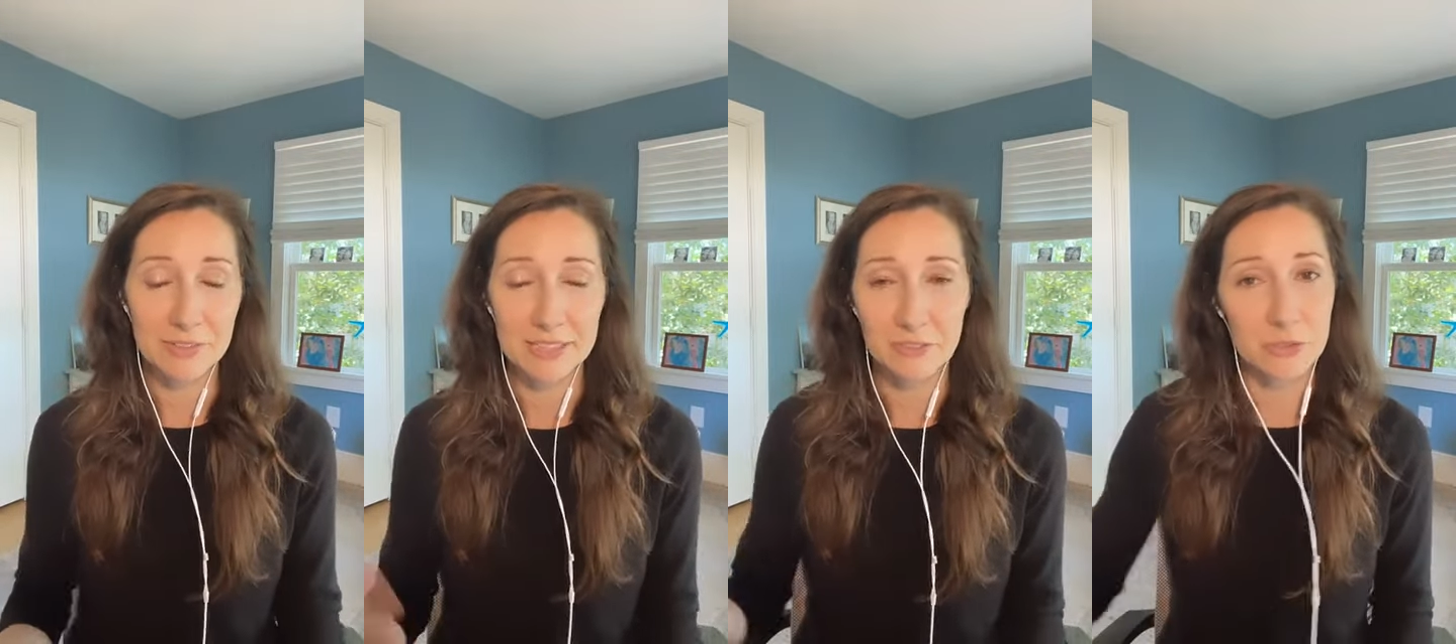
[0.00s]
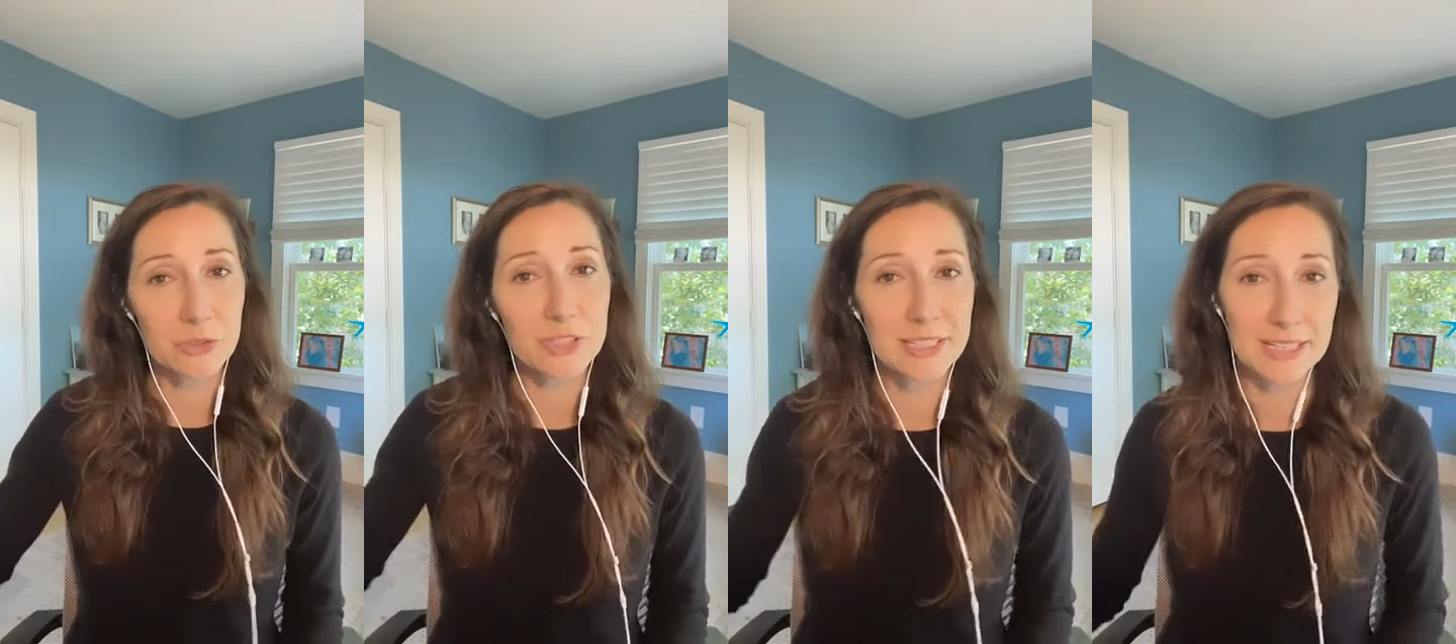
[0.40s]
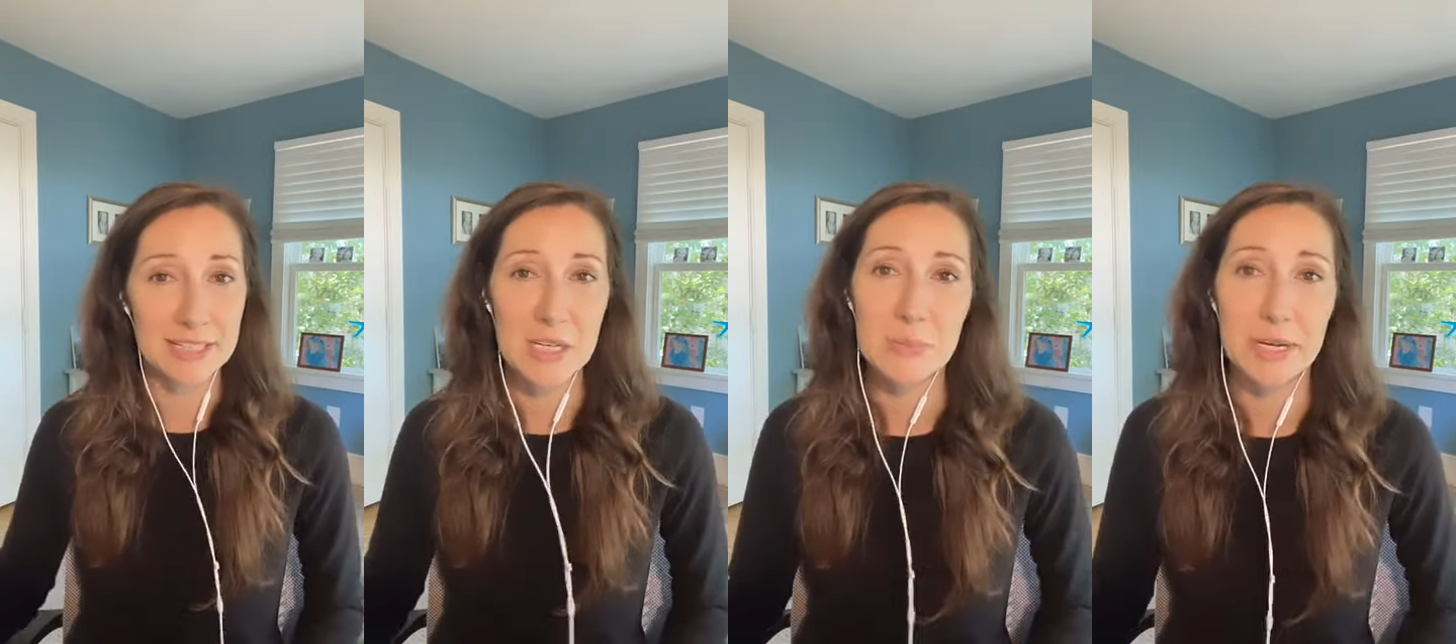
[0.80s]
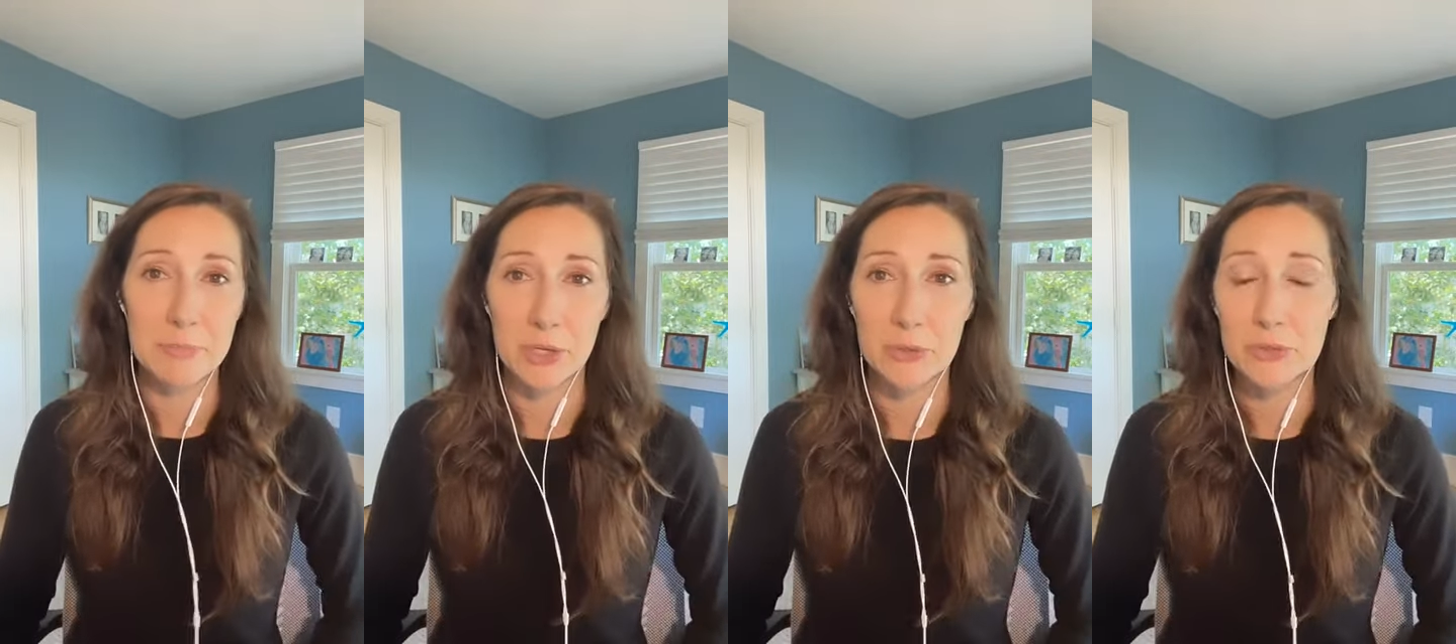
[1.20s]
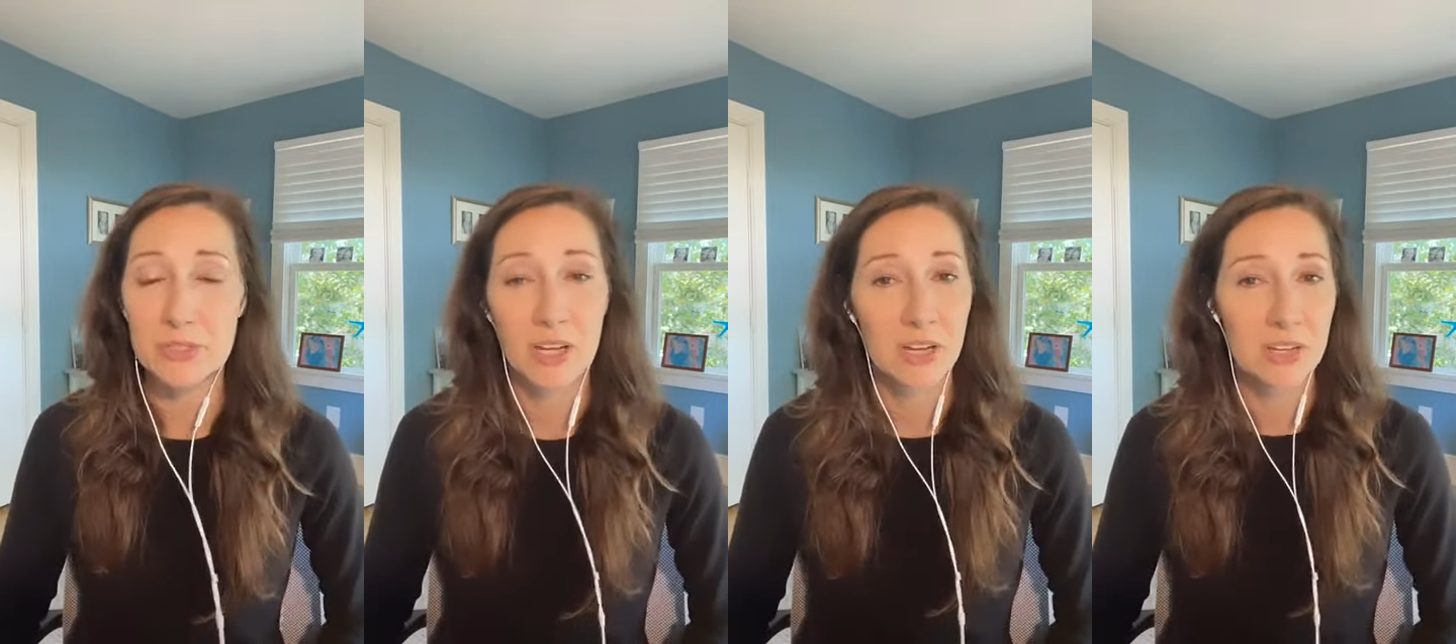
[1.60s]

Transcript: Like, if you look at any of my posts,